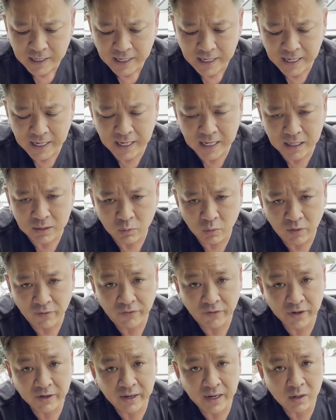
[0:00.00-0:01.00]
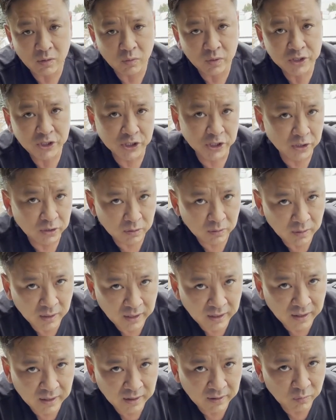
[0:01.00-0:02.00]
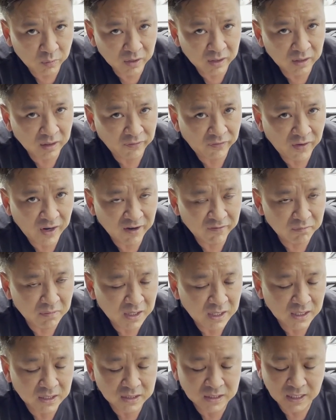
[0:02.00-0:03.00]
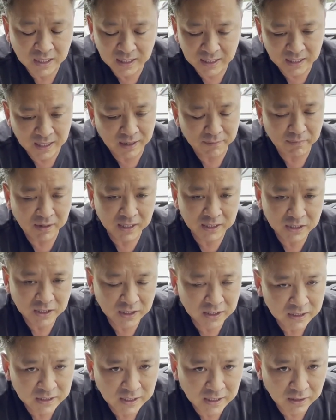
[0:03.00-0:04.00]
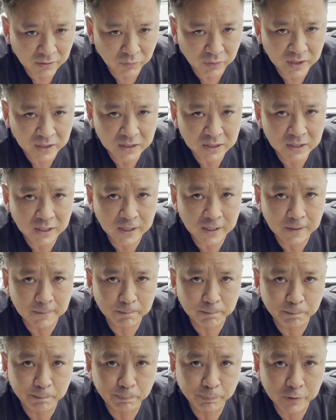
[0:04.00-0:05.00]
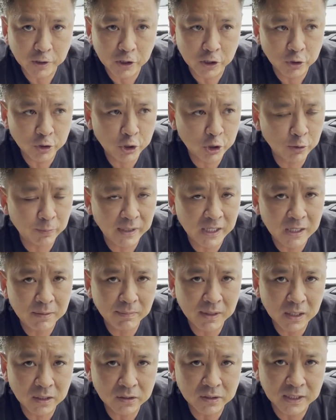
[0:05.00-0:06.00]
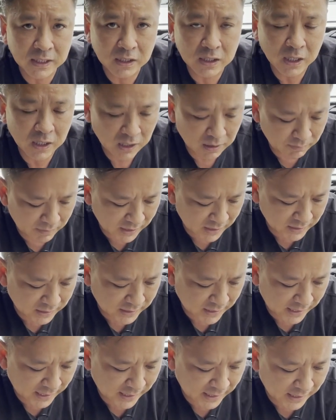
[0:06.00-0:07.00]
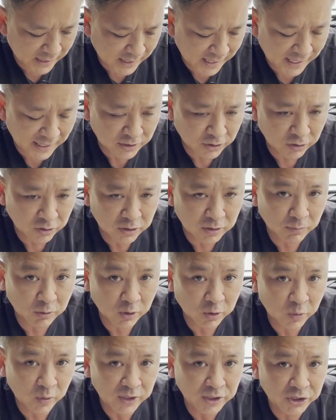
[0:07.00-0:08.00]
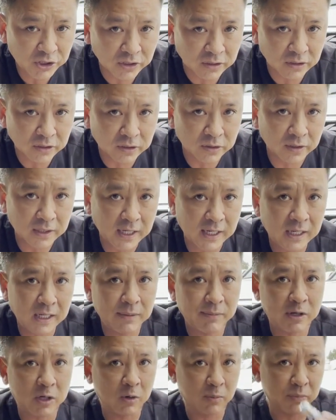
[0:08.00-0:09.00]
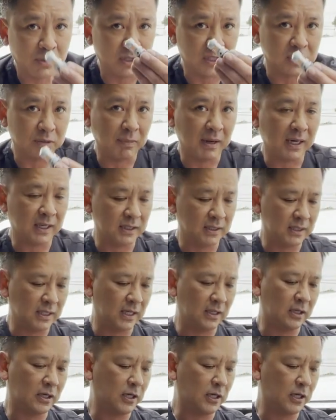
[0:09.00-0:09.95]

and we'll figure out what to do uh, within the five minutes. I, I might just uh, read some YouTube emails and comments and answer some more questions. Okay, let me go put this back inside the